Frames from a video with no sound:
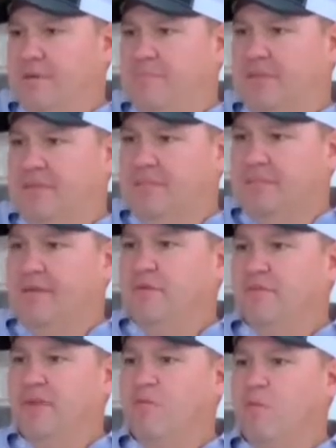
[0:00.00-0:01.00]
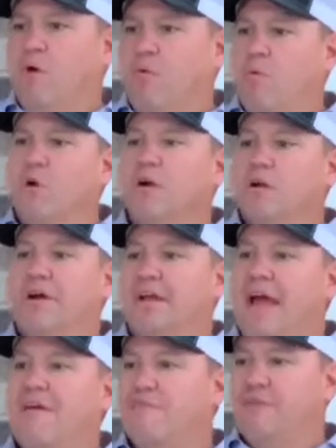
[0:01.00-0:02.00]
I mean, they won't work
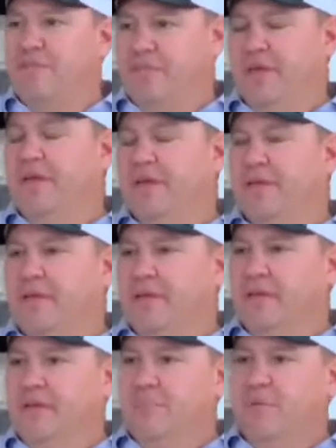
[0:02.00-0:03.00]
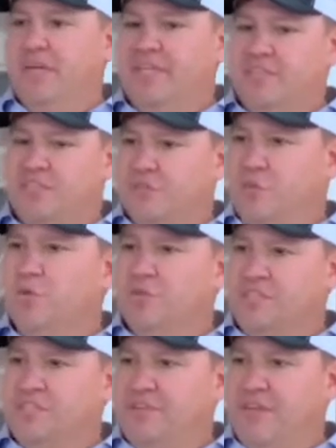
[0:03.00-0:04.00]
on everything, but it's a tool
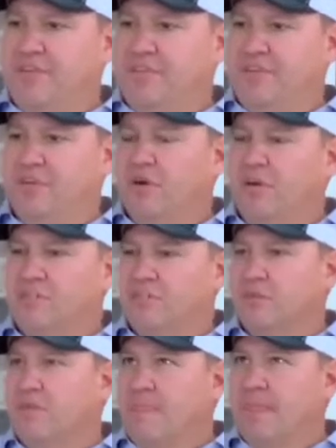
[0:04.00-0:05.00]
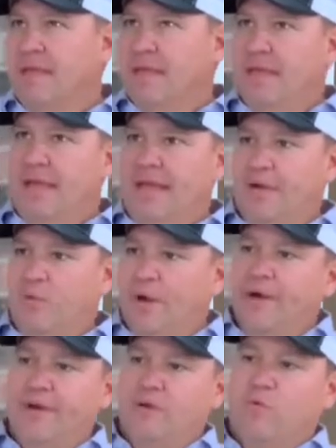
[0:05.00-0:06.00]
that you have in your arsenal, and
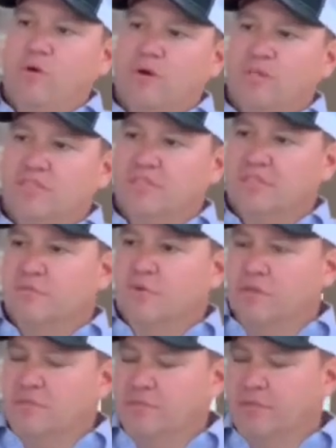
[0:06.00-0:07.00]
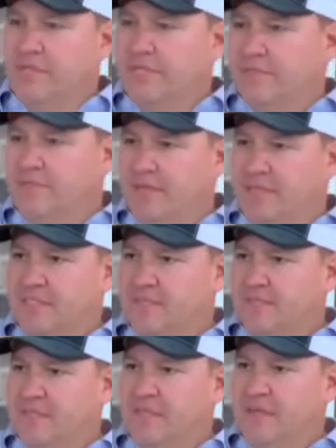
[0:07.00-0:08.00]
where it works pretty
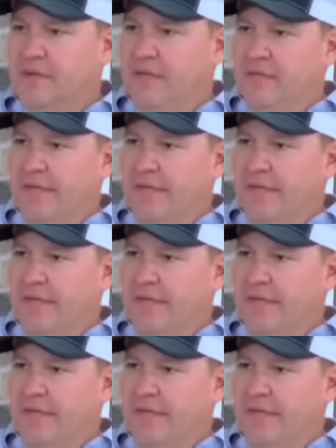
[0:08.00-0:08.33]
effective then.